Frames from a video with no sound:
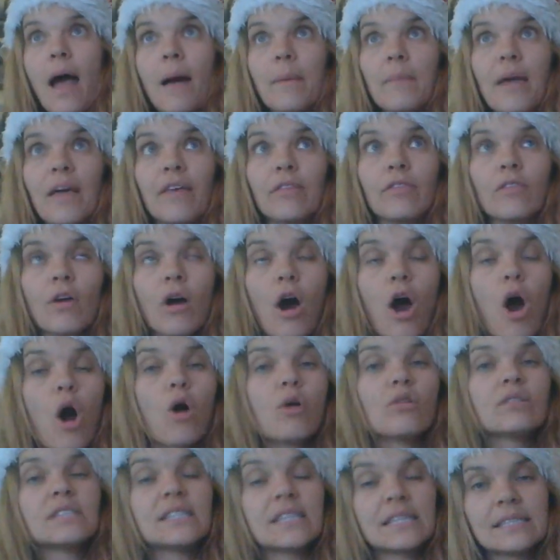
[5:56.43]
and the
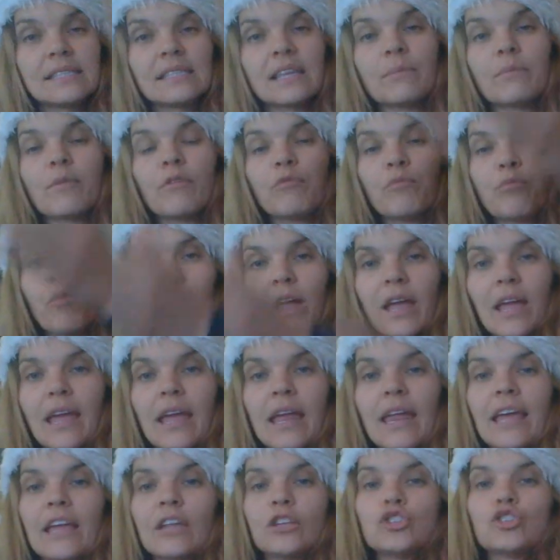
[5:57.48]
whole system of bringing
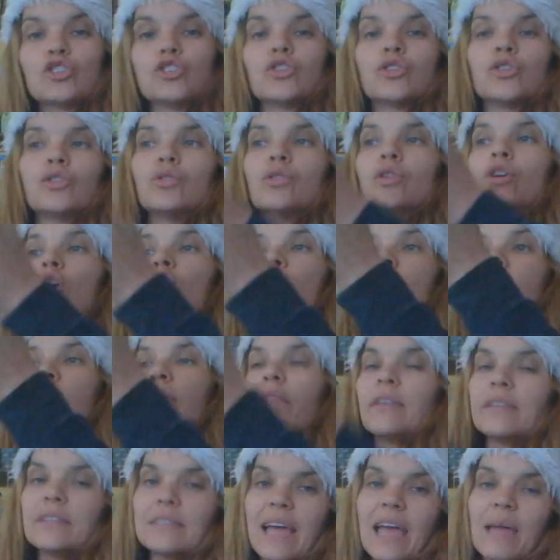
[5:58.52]
it into
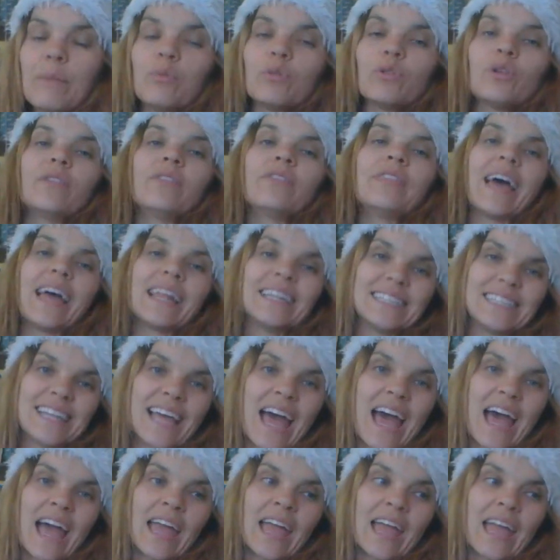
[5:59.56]
the table on that
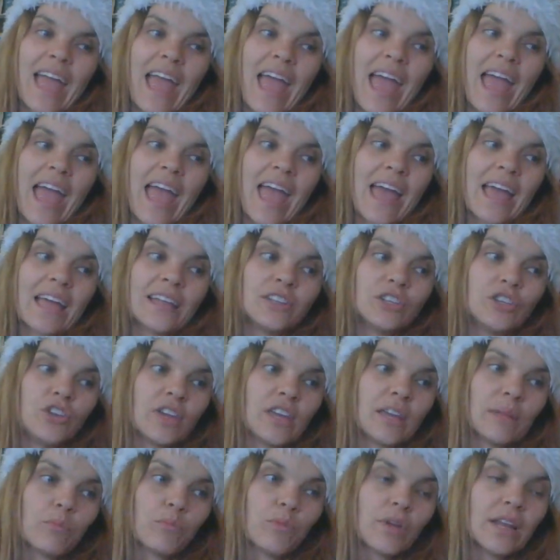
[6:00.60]
day, and you
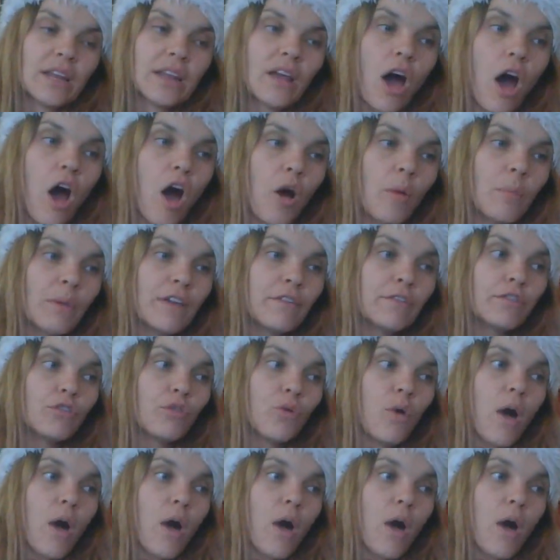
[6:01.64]
can bring it home. If you